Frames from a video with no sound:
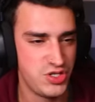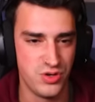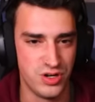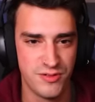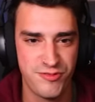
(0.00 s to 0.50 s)

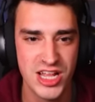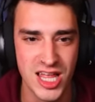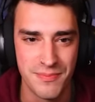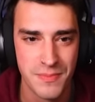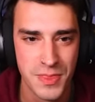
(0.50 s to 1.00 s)
Dude,
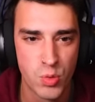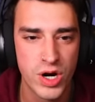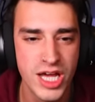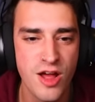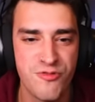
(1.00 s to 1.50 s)
Philip,
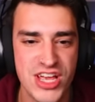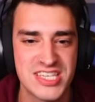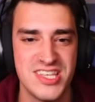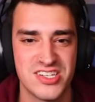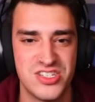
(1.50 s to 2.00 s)
we're gonna
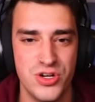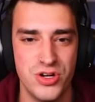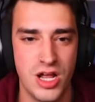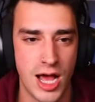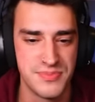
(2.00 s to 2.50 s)
fix this,
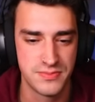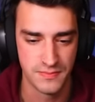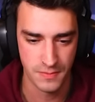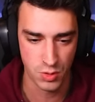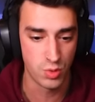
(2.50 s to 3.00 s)
dude. I'm,
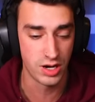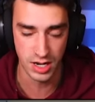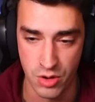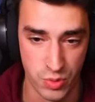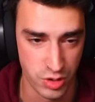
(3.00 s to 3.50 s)

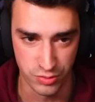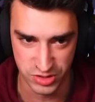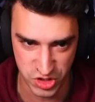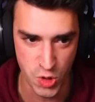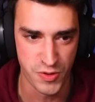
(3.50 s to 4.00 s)

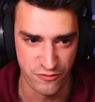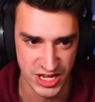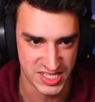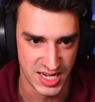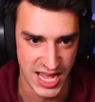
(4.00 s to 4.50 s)
we'll super
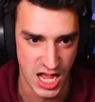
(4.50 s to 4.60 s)
fix it